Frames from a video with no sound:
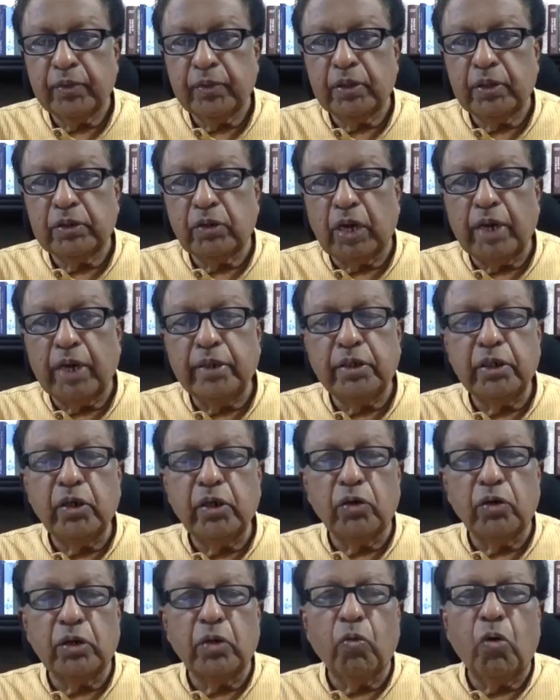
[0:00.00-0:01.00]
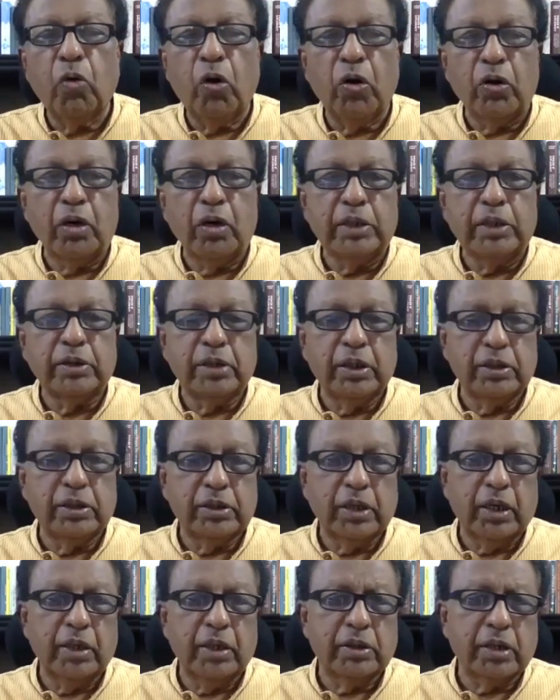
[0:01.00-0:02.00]
The writing on the wall, as they
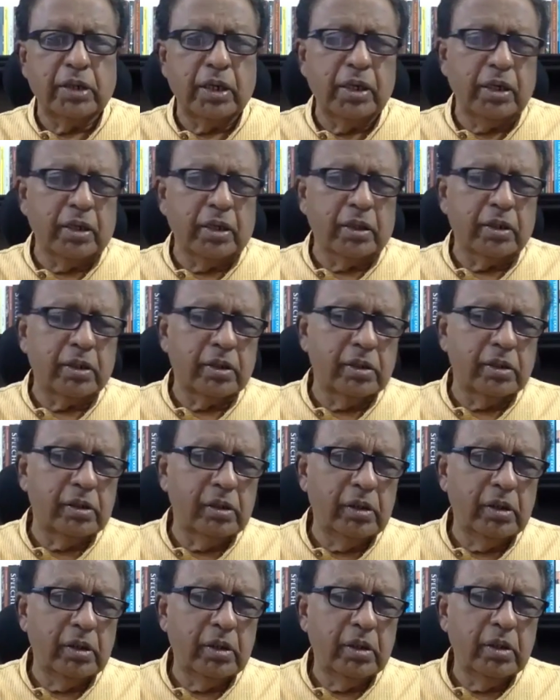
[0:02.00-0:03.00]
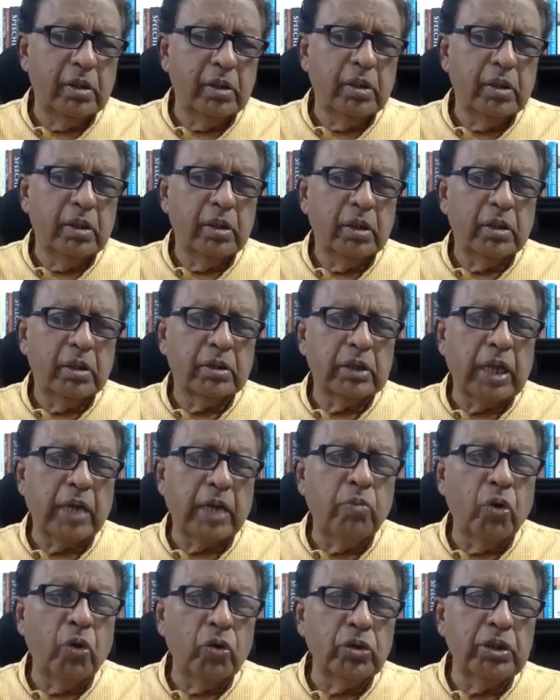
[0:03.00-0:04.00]
say, is clear
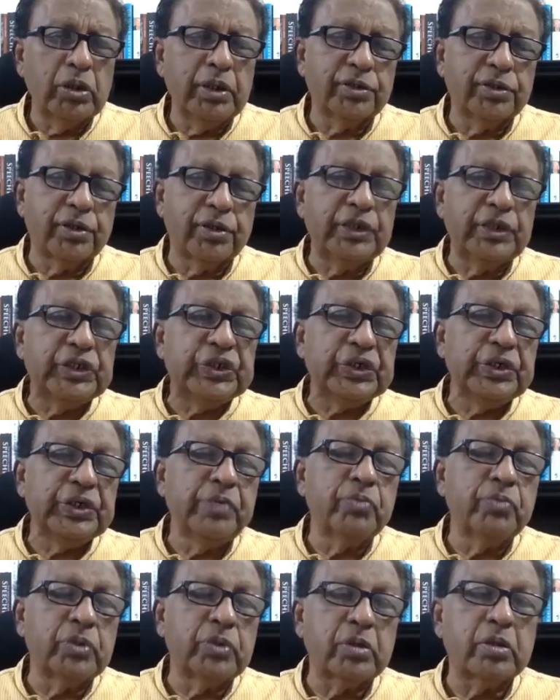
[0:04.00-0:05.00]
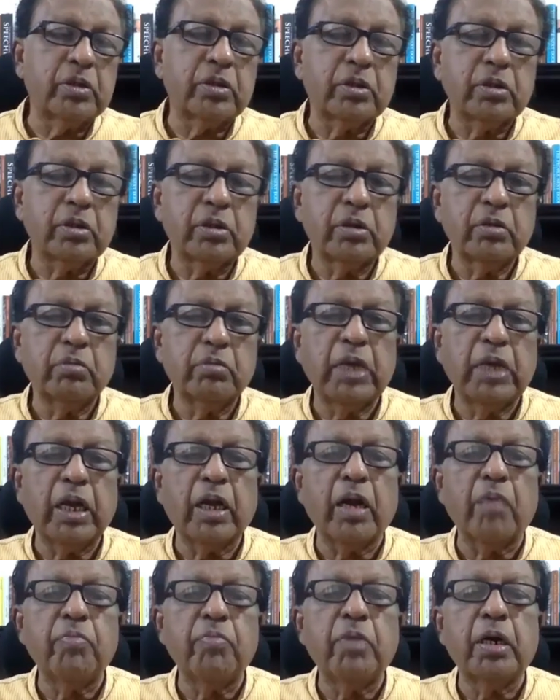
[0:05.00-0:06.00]
that both these regimes may
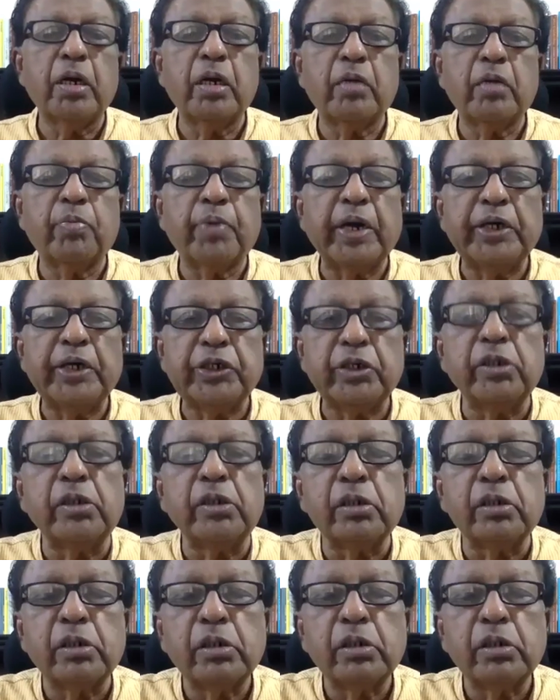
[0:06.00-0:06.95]
come under pressure